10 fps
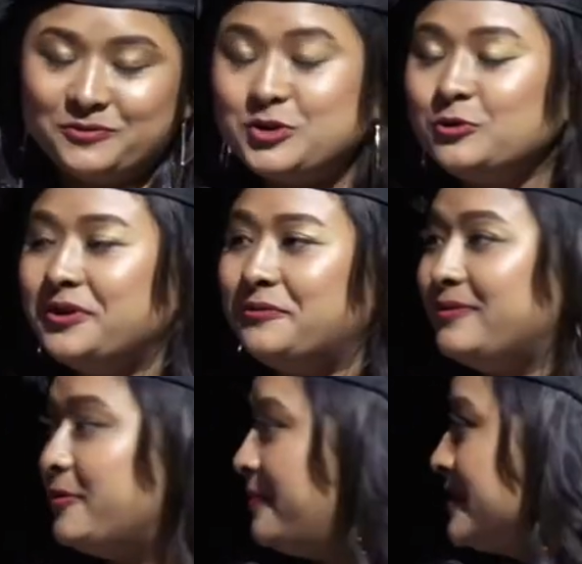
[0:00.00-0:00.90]
to be
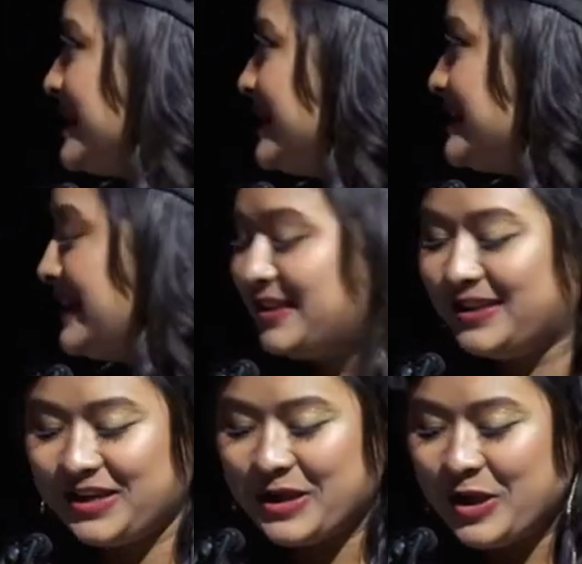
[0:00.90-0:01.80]
representing
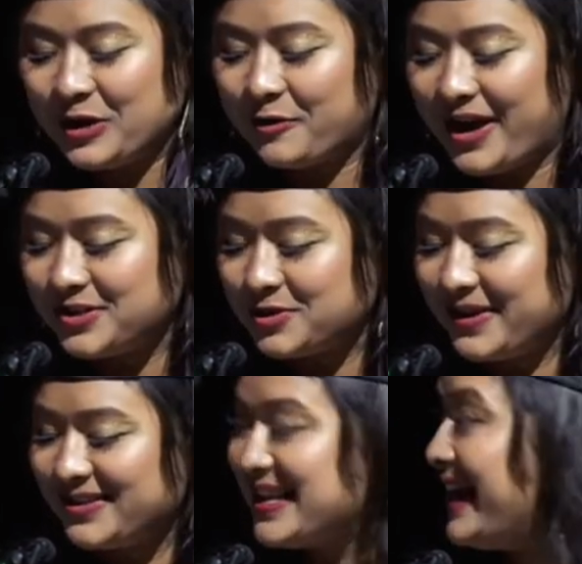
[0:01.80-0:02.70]
the
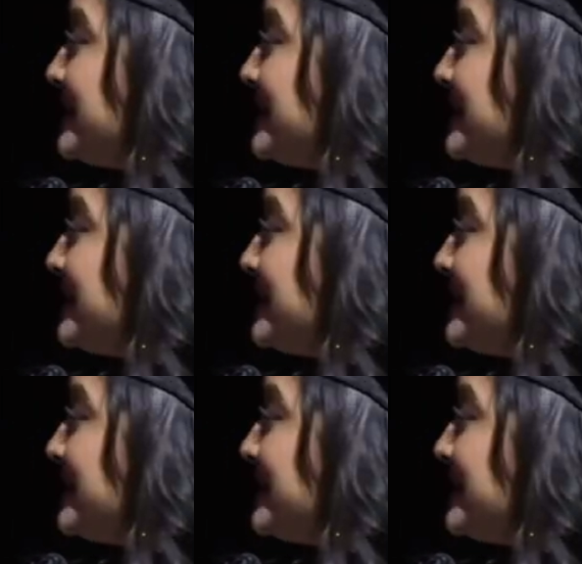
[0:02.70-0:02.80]
graduates and